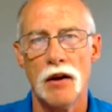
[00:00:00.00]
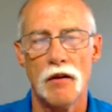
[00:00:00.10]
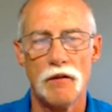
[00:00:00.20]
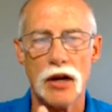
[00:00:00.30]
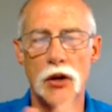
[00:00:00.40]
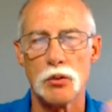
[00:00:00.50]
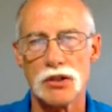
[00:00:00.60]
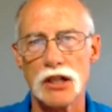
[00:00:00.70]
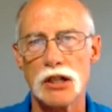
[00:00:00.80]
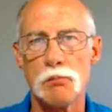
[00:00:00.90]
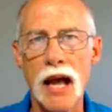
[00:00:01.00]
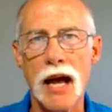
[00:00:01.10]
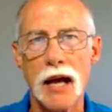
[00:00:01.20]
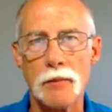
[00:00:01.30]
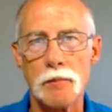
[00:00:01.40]
frequency span.
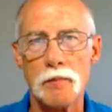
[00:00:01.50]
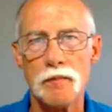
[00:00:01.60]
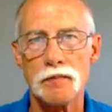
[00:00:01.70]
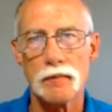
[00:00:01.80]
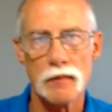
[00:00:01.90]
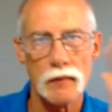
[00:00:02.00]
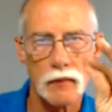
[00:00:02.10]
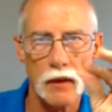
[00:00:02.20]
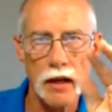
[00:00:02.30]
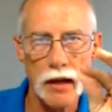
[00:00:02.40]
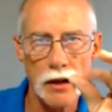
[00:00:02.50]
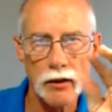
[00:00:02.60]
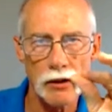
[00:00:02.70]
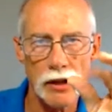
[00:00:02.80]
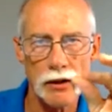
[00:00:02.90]
Little,
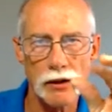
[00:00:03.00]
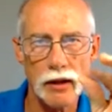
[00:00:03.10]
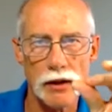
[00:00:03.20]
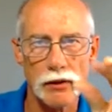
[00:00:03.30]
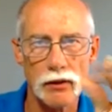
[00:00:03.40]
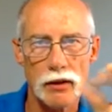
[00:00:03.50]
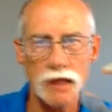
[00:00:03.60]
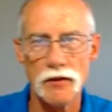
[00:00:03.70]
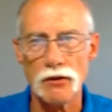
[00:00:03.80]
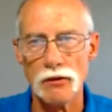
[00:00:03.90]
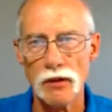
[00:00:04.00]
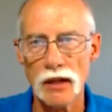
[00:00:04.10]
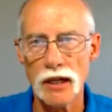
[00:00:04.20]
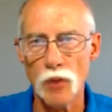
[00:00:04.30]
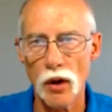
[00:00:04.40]
little, little. If you really
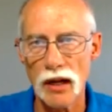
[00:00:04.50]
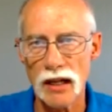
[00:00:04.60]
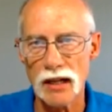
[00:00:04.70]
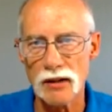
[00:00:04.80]
wanted to